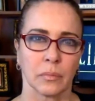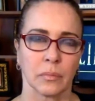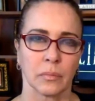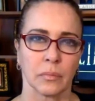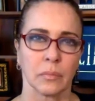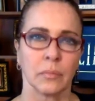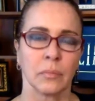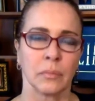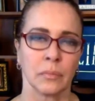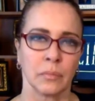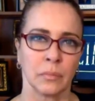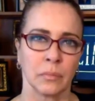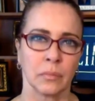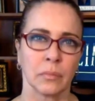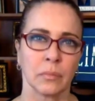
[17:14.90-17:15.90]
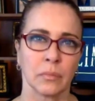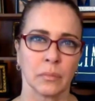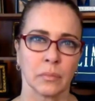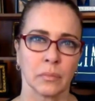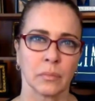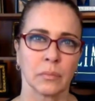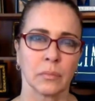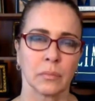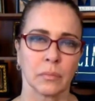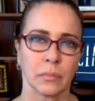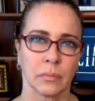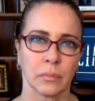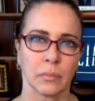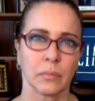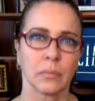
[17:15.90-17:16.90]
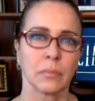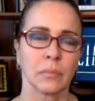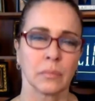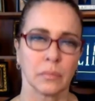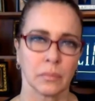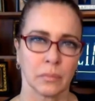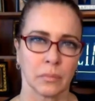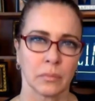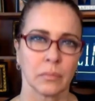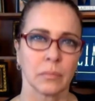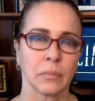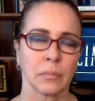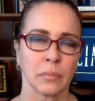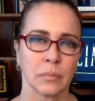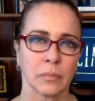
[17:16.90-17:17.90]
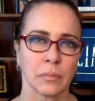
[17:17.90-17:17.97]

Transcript: (not speaking)